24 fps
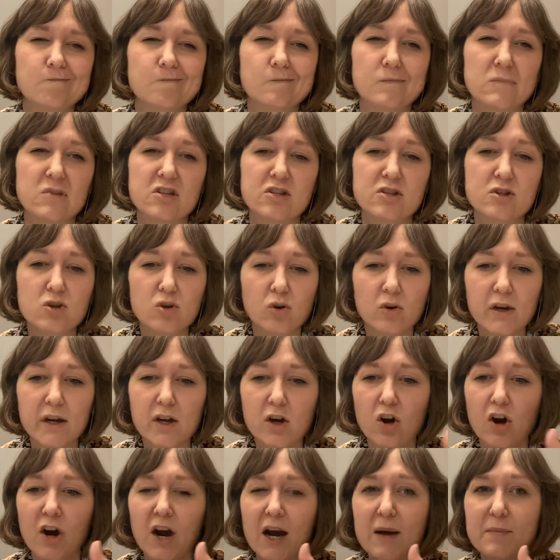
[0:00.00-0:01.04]
destroy
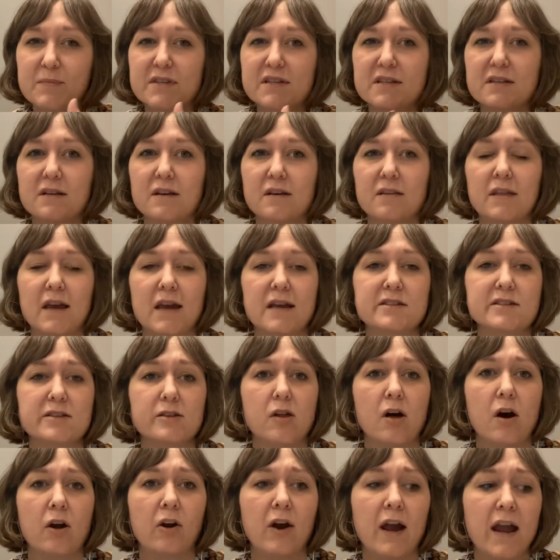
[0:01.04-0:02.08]
crops, they
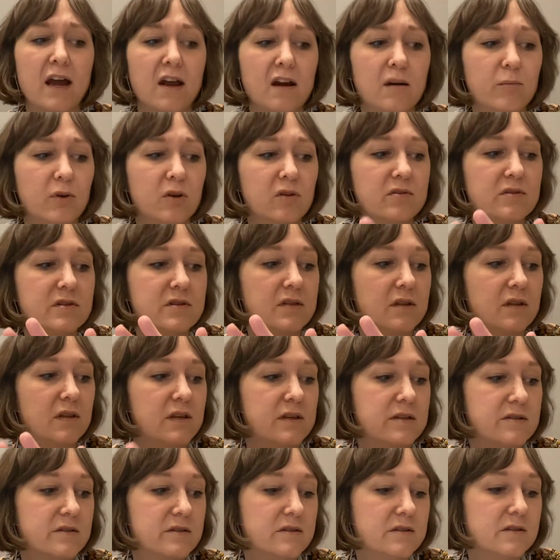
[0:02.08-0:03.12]
slaughter animals.
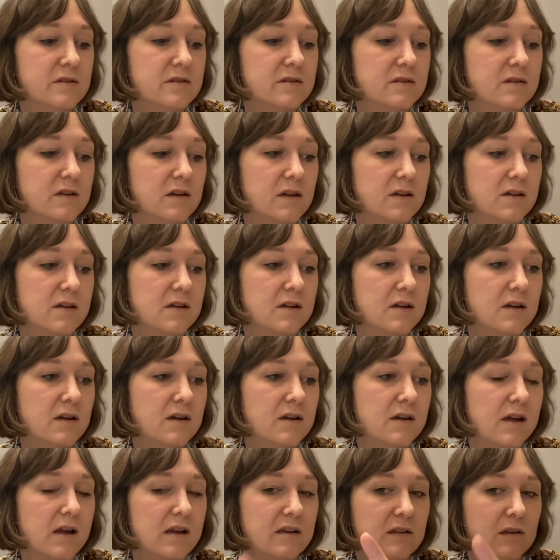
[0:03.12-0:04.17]

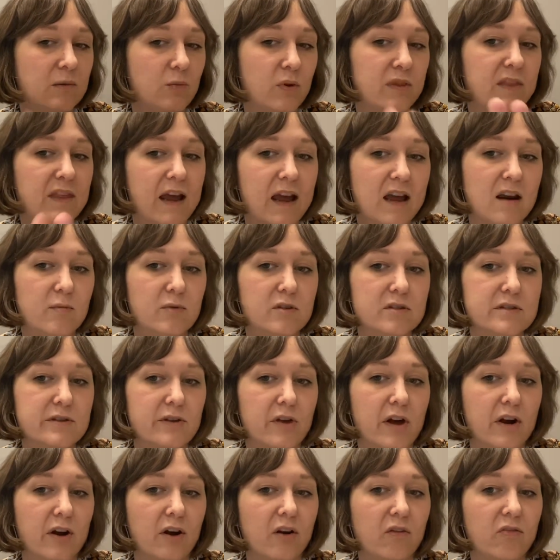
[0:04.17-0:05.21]
With the animal
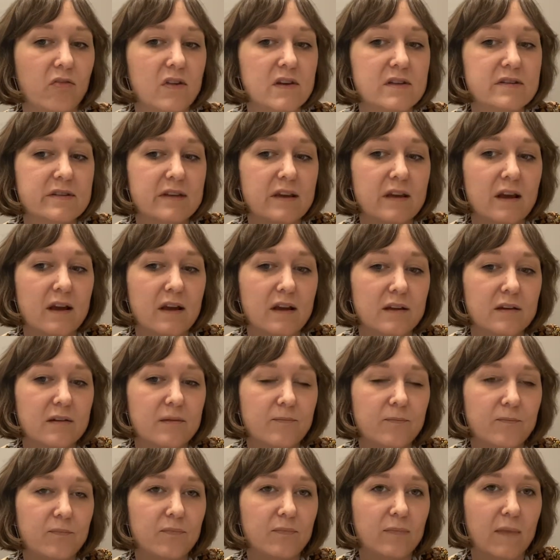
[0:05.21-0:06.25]
slaughter, this
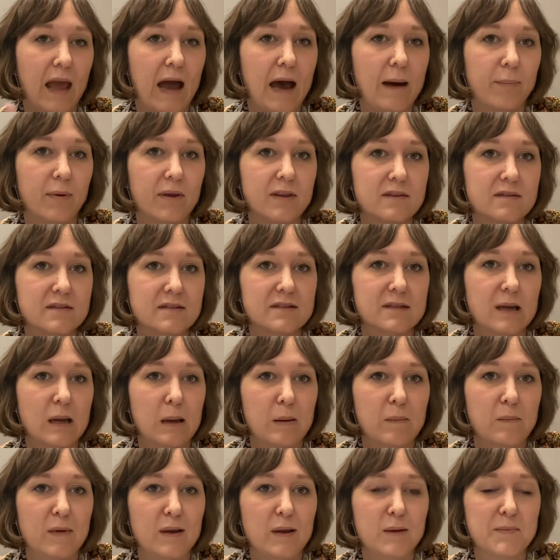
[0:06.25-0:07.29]
happens
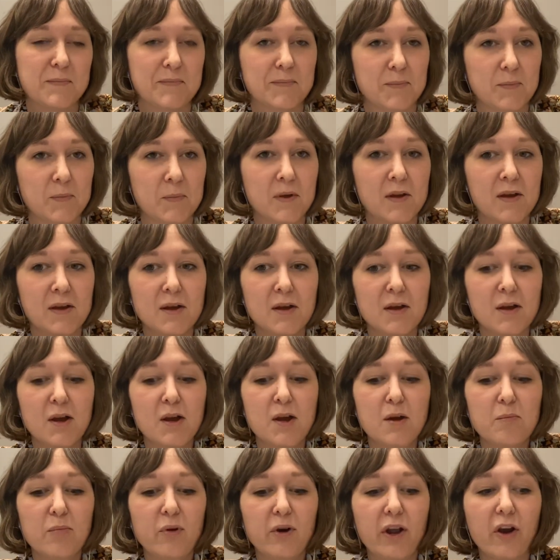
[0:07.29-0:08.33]
in
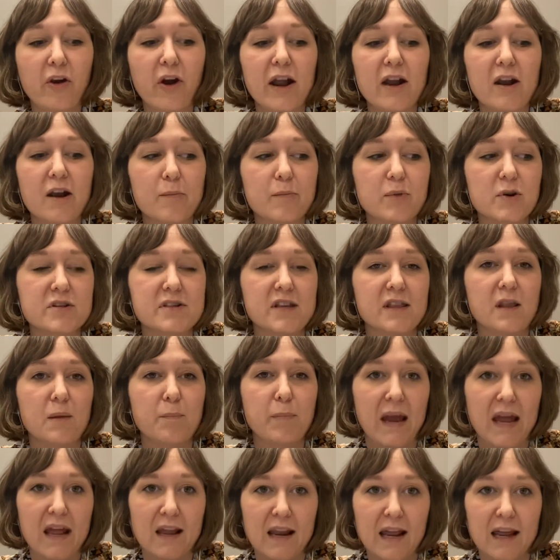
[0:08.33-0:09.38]
pretty great numbers in the
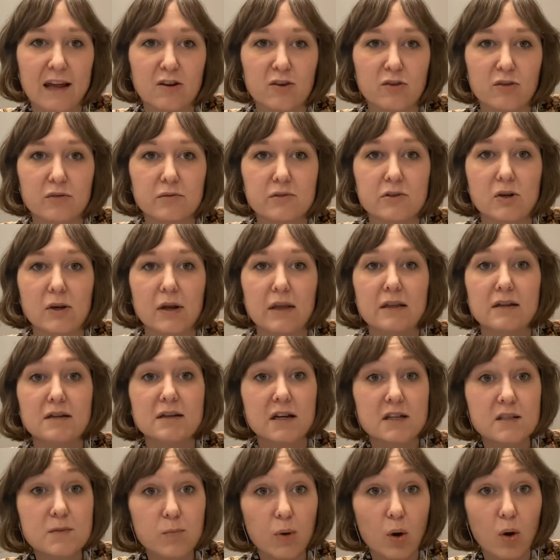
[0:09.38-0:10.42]
Panhandle during the
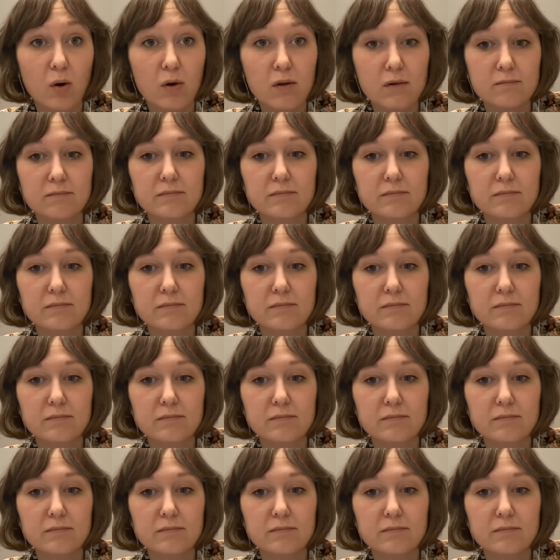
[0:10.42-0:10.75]
Dust Bowl,